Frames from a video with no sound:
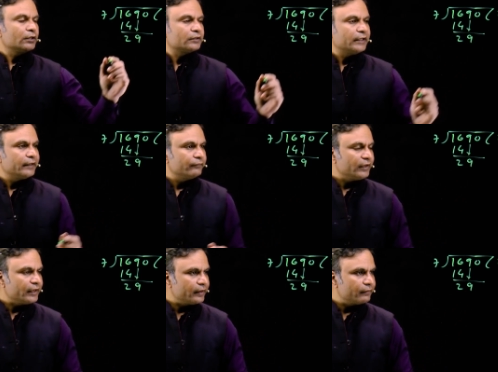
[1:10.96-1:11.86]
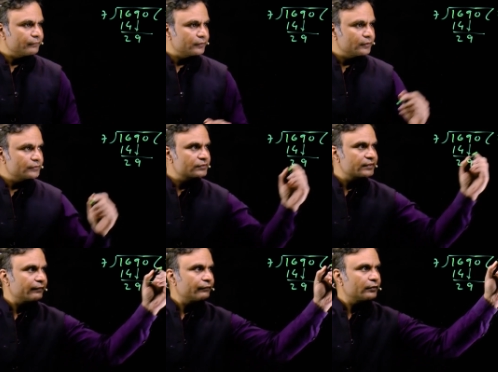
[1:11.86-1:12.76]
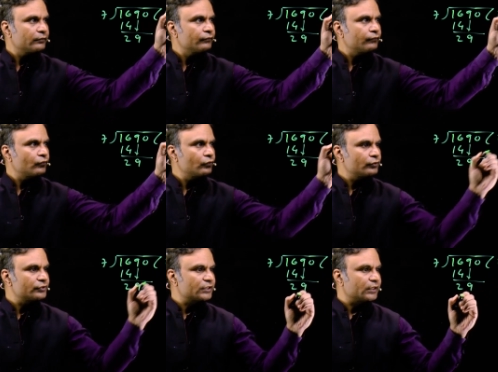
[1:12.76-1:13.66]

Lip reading: then we have 7, 4,